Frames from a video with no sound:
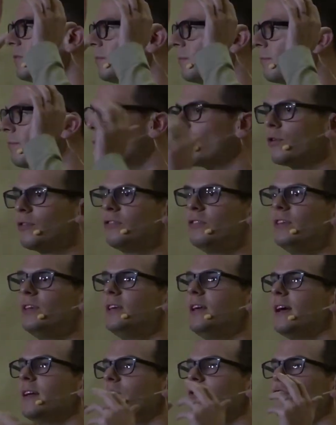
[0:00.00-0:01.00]

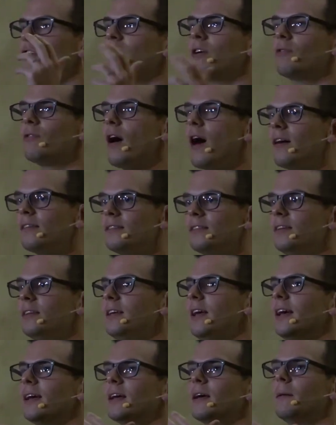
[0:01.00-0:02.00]
mercy and
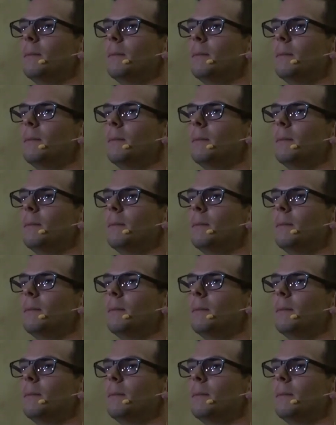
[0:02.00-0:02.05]
generosity and